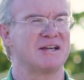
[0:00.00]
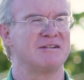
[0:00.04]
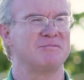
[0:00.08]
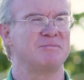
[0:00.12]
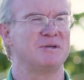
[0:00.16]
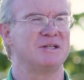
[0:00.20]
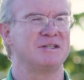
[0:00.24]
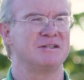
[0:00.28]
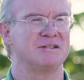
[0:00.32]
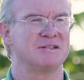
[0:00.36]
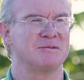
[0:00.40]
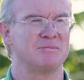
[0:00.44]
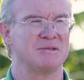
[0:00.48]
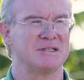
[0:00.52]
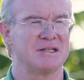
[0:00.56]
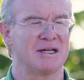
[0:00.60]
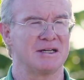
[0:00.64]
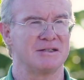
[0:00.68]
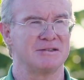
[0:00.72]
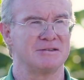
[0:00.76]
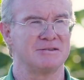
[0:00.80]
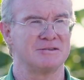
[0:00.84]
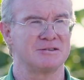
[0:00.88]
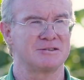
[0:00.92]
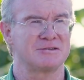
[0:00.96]
have been in the
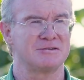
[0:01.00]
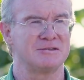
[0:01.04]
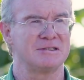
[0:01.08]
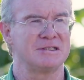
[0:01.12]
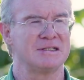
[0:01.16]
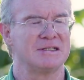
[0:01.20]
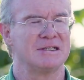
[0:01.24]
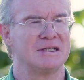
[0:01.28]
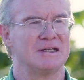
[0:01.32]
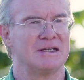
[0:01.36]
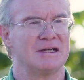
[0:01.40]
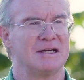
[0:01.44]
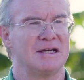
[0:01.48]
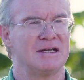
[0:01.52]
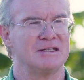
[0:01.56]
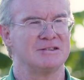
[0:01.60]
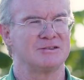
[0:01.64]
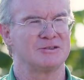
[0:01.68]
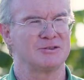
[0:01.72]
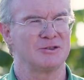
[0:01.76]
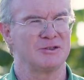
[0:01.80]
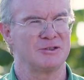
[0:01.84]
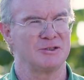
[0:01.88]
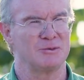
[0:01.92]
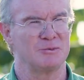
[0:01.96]
banana industry, and
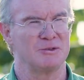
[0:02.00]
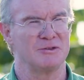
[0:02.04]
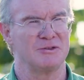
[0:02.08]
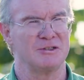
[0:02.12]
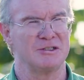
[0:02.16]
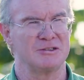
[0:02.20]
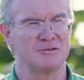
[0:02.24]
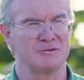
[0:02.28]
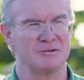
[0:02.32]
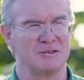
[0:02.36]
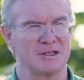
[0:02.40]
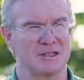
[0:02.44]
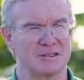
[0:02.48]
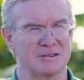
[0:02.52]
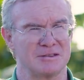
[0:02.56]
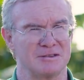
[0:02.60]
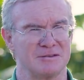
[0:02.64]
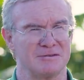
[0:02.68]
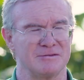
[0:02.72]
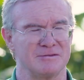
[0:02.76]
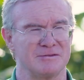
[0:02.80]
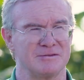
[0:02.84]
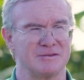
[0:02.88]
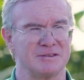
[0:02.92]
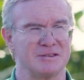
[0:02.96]
certainly with the introduction
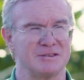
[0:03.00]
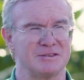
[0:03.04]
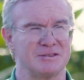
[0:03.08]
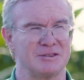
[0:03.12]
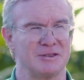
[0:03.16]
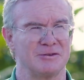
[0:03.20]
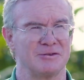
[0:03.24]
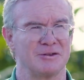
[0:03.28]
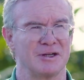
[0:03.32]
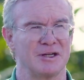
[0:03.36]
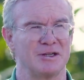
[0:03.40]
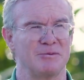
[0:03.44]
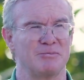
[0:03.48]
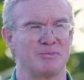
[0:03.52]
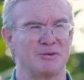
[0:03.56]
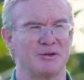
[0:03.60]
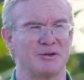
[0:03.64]
of Serenade